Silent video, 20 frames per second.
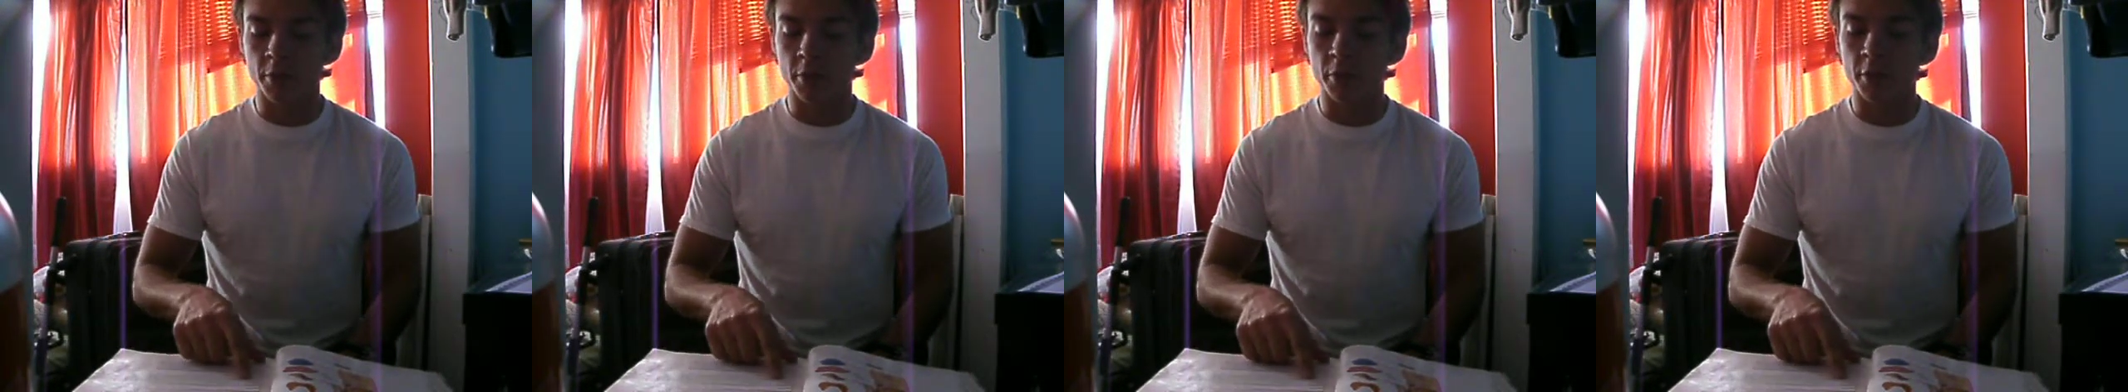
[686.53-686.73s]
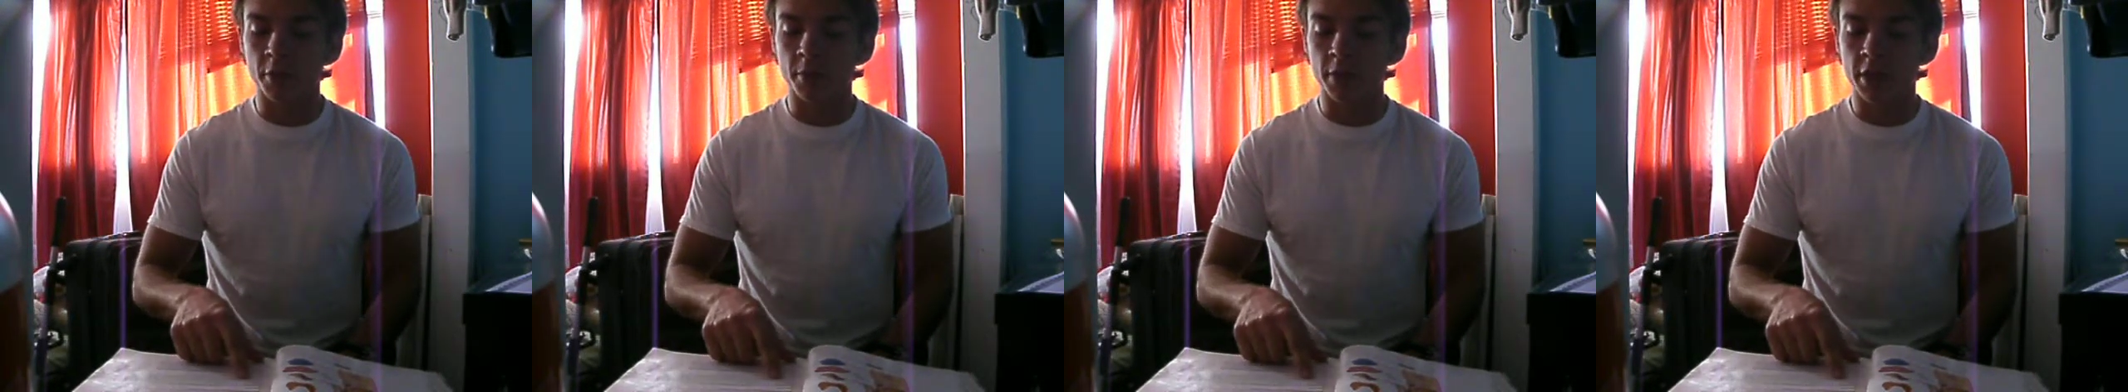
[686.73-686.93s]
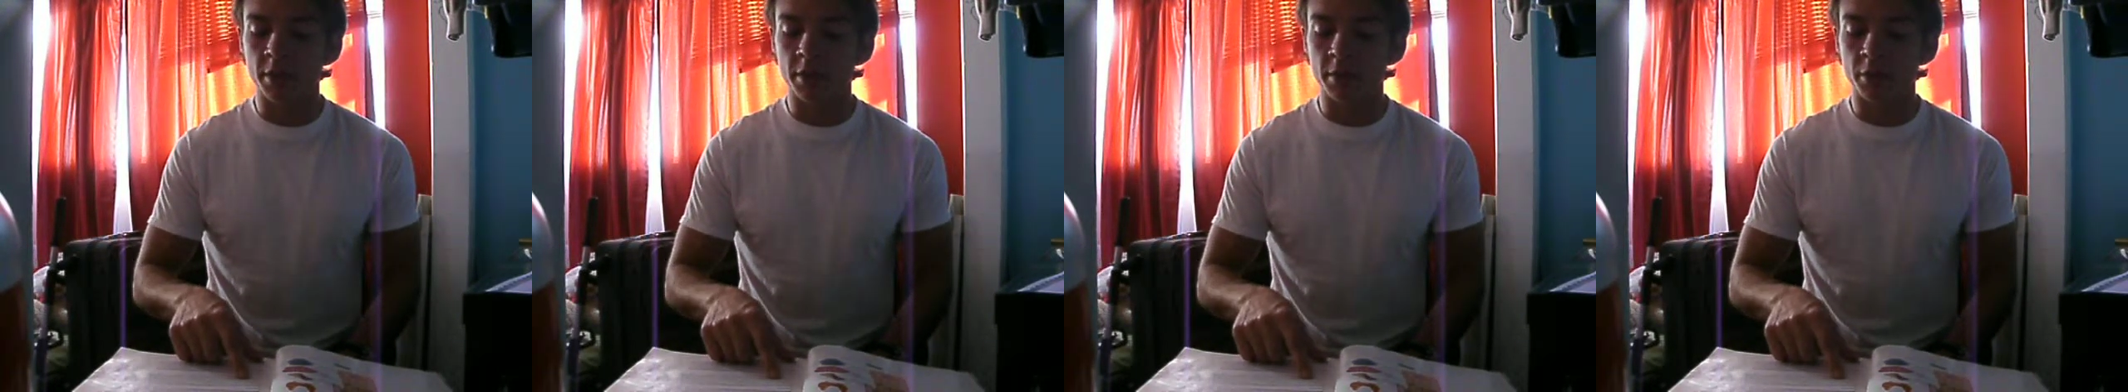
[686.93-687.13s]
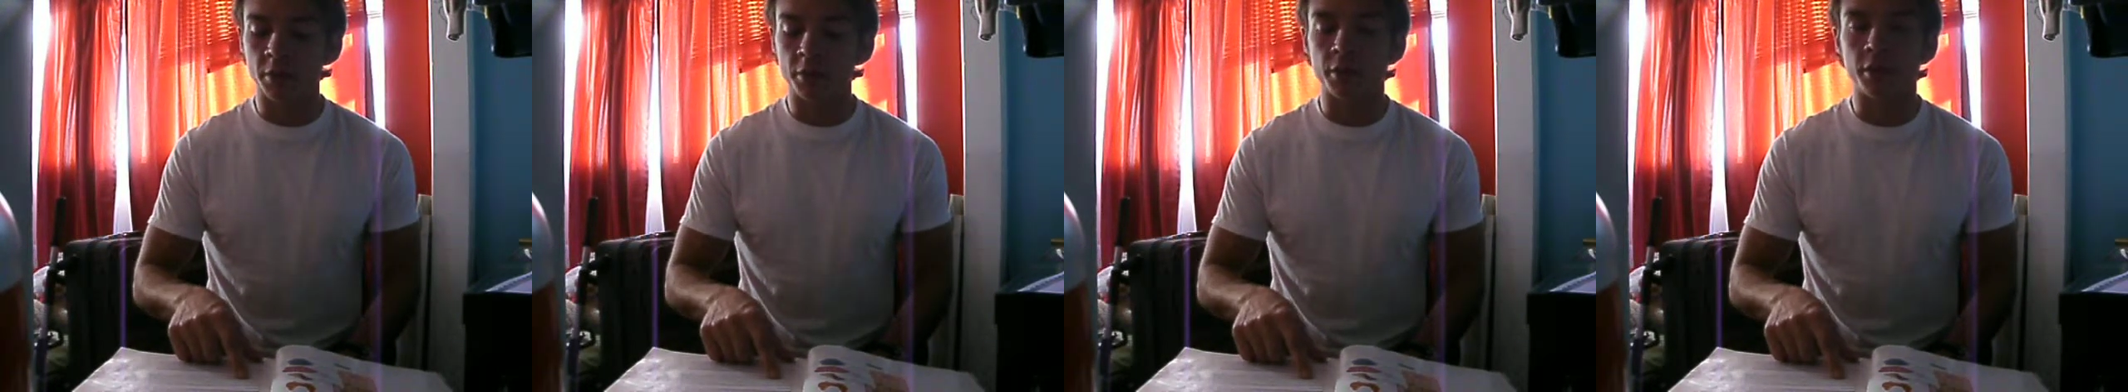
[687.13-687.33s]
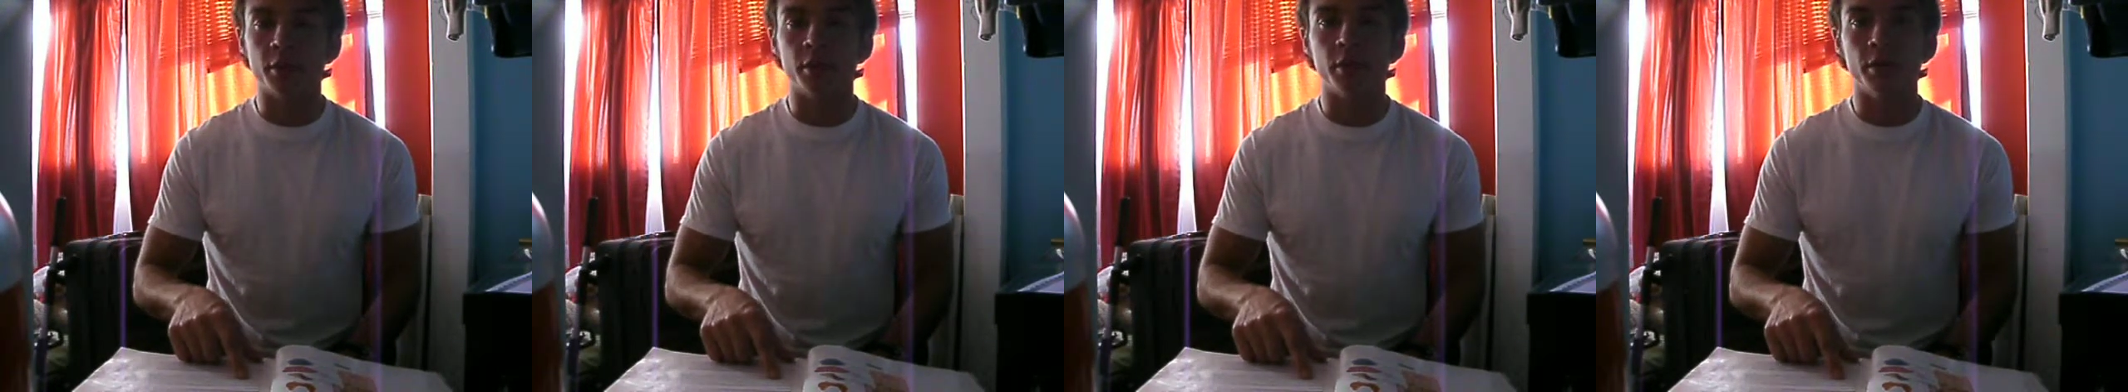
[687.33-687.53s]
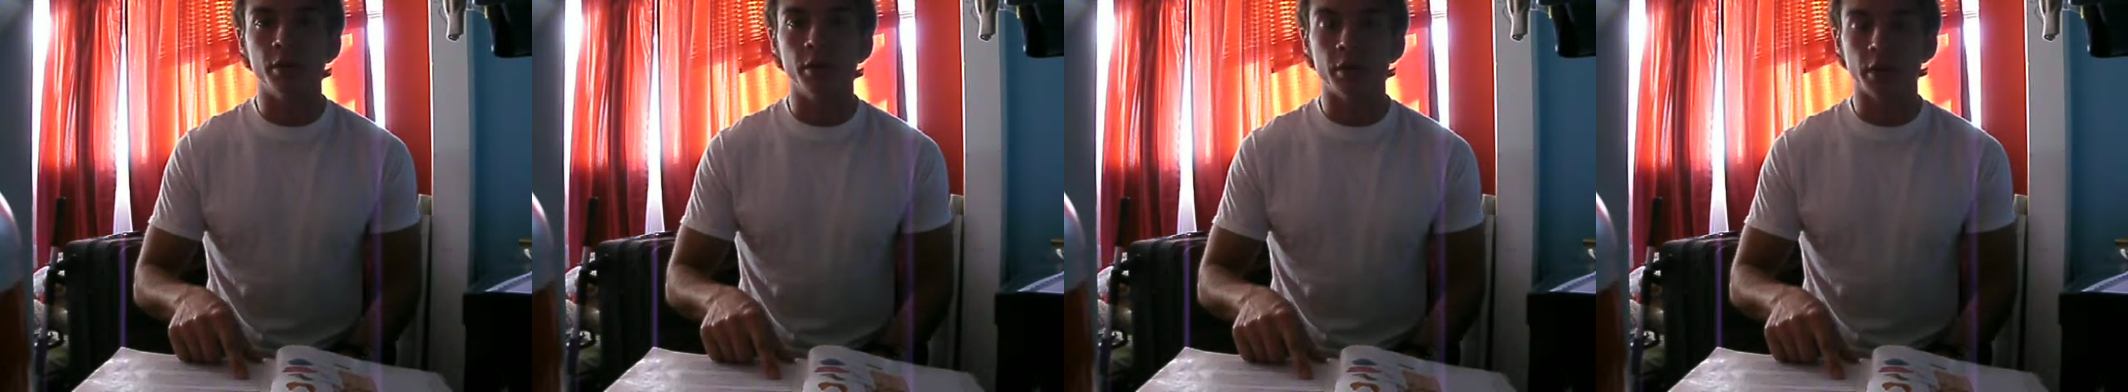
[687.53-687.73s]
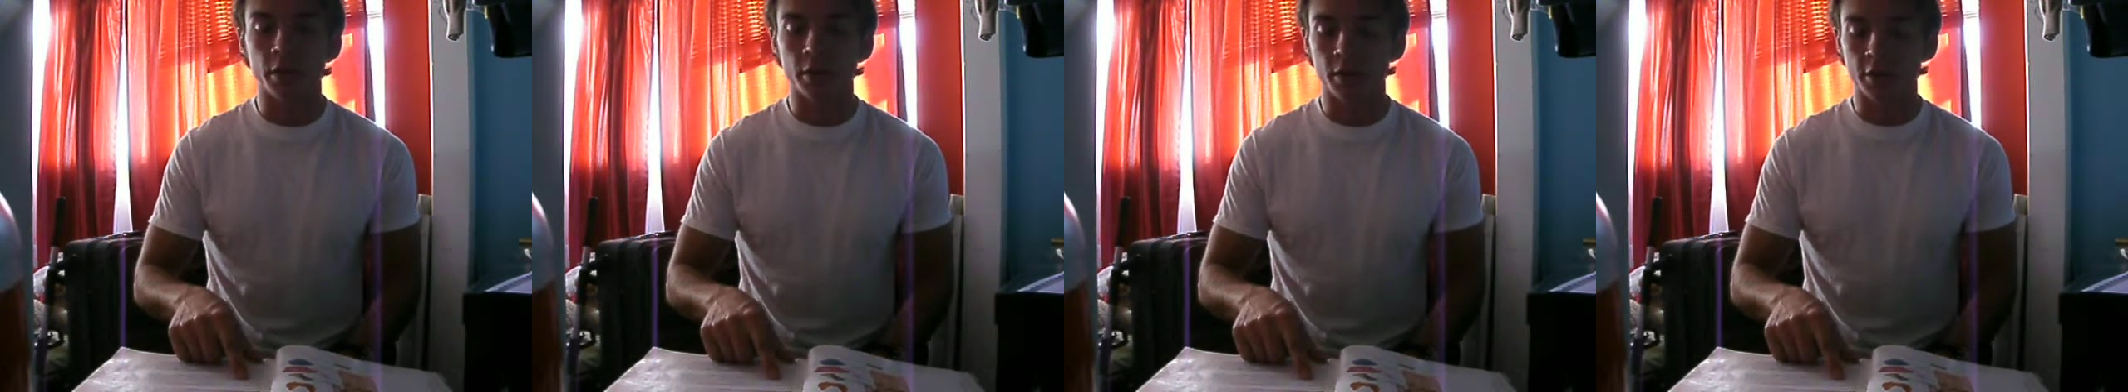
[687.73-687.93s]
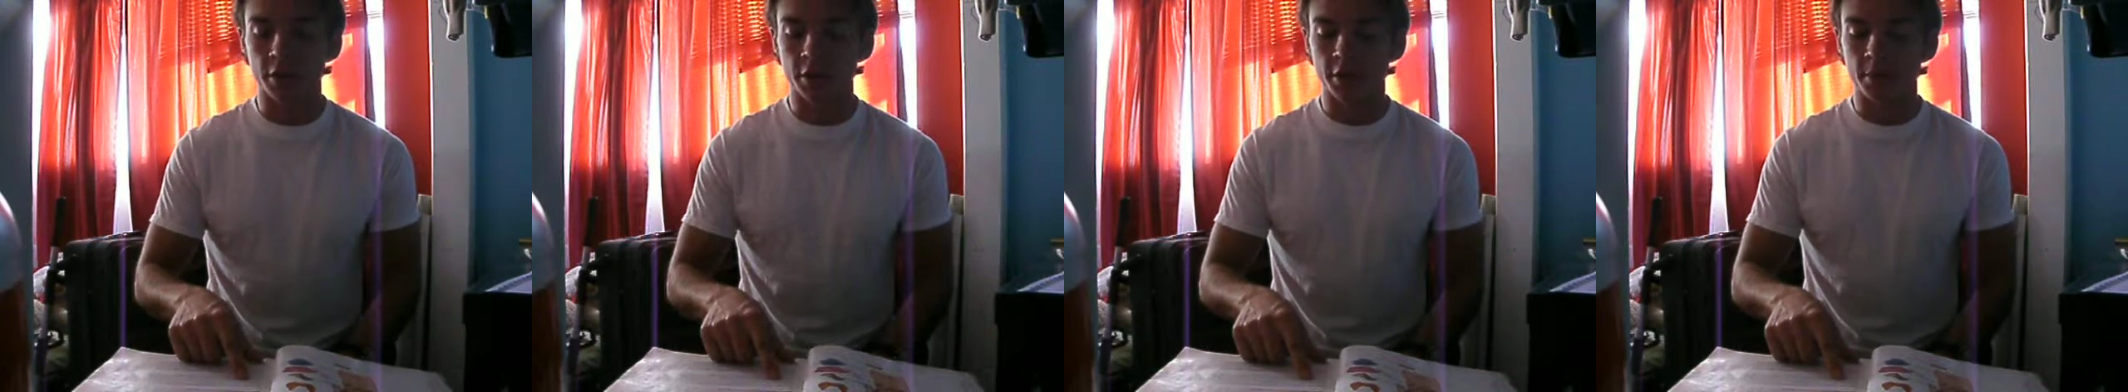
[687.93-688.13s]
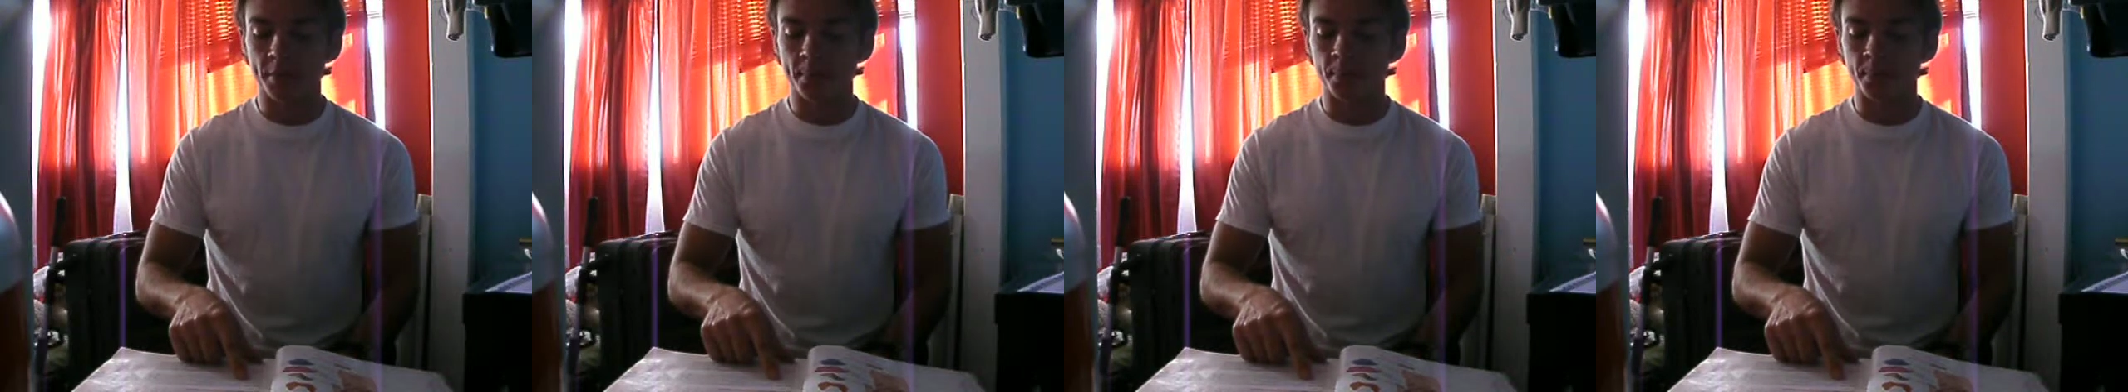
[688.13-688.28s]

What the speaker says: permeable to glucose,